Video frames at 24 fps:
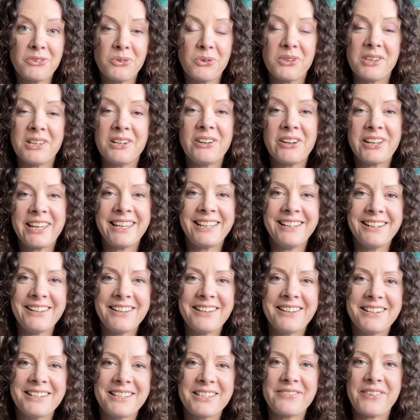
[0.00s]
for the Lucky
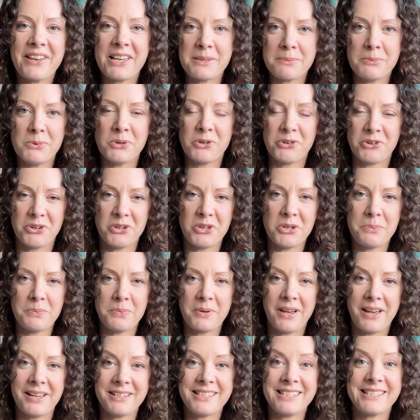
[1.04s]
Learners Facebook
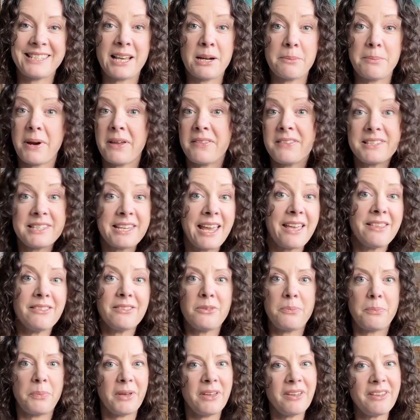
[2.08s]
group to celebrate the
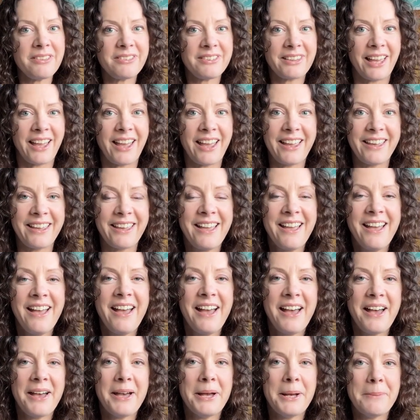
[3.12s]
10th birthday.
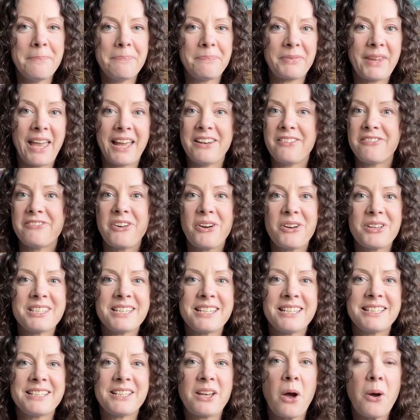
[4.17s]
And
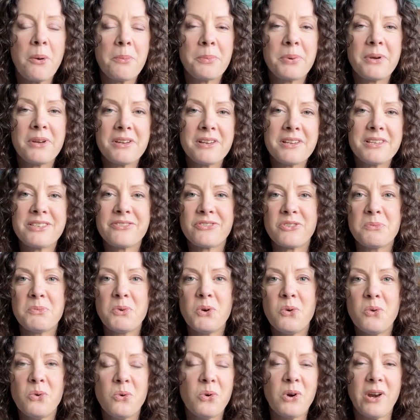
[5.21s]
invited compers
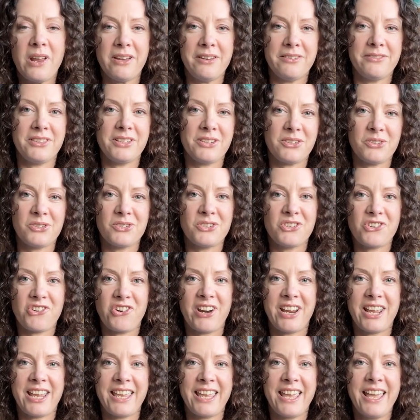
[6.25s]
from all over the
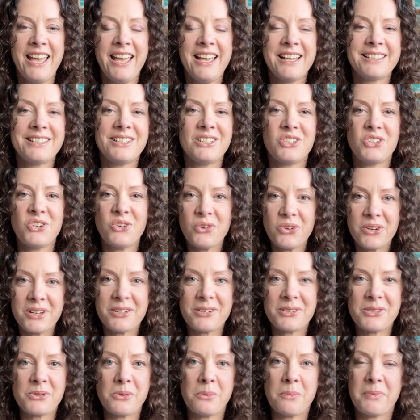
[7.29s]
country to join
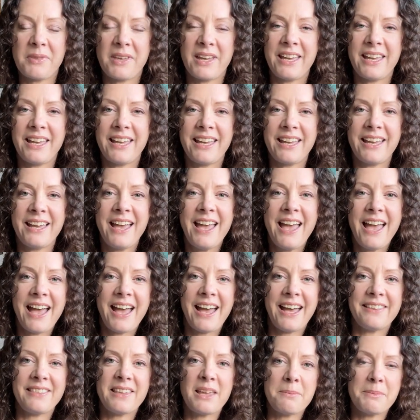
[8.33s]
us up there.
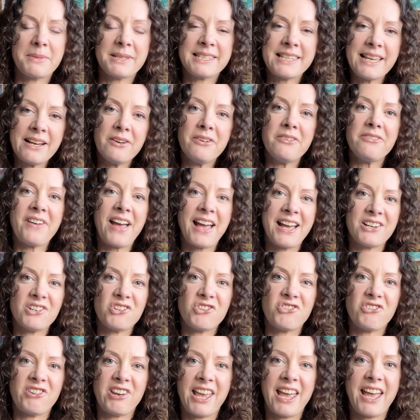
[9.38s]
And then myself,
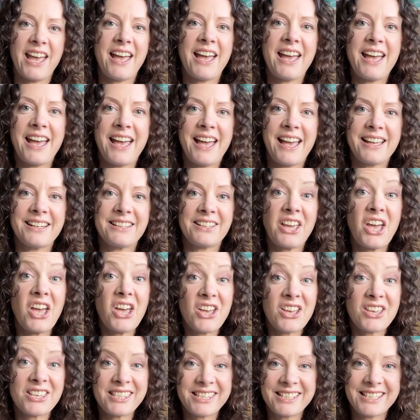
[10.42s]
Andrea and
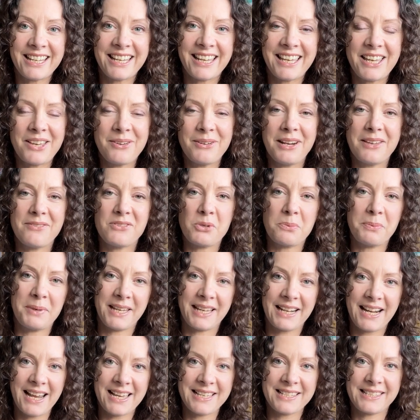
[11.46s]
Kirsty, who lives up
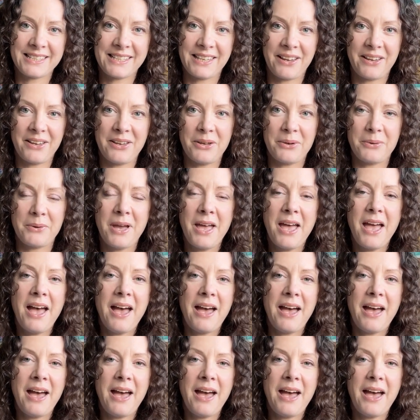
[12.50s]
in Glasgow,